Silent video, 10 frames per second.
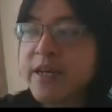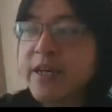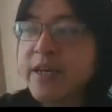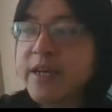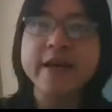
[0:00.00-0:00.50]
you
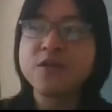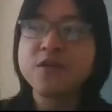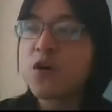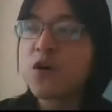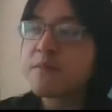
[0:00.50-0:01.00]
get the
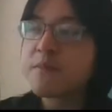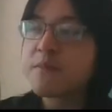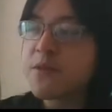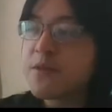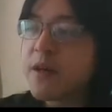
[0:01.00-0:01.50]
norm. So
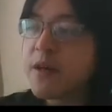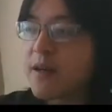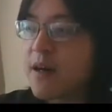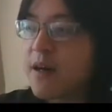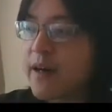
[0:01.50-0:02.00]

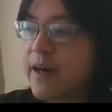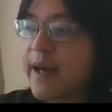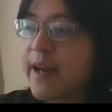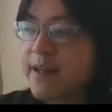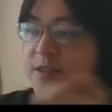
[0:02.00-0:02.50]

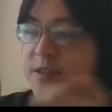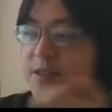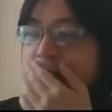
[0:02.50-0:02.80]
another